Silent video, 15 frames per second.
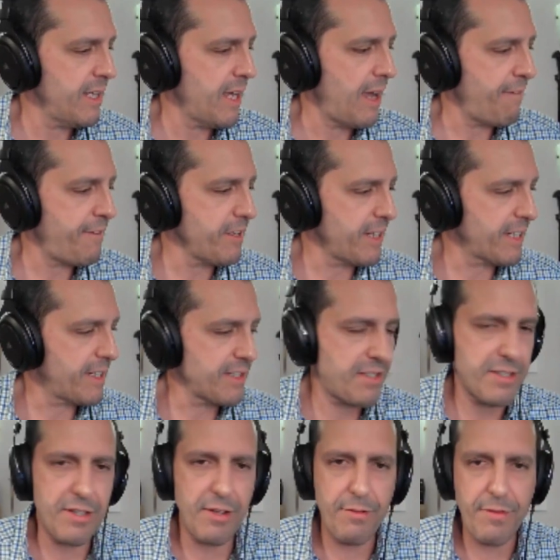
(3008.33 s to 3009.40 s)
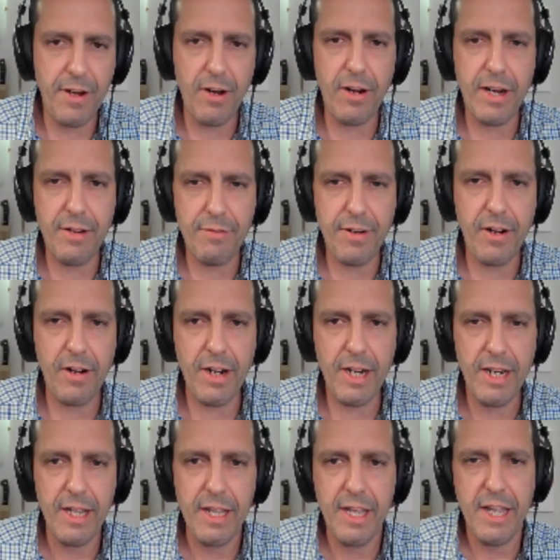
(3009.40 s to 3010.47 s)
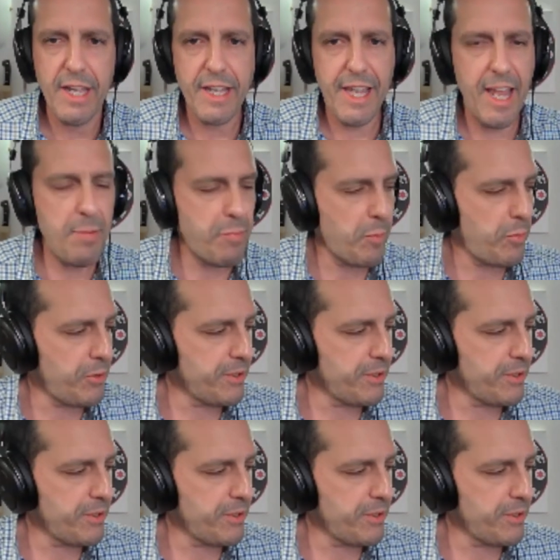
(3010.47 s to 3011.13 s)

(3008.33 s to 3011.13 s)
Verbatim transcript: I feel like this is a very, very capable